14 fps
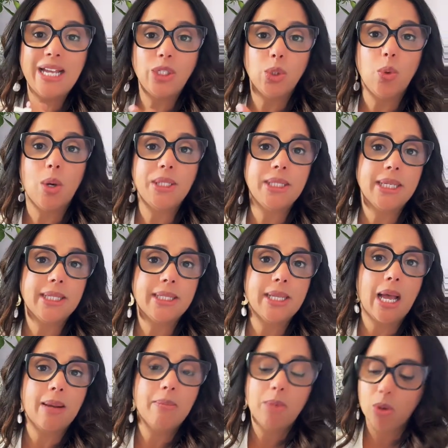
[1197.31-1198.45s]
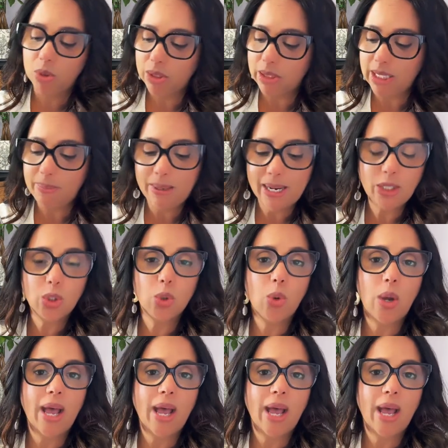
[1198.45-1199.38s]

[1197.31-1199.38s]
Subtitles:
I do on TikTok mostly, but I do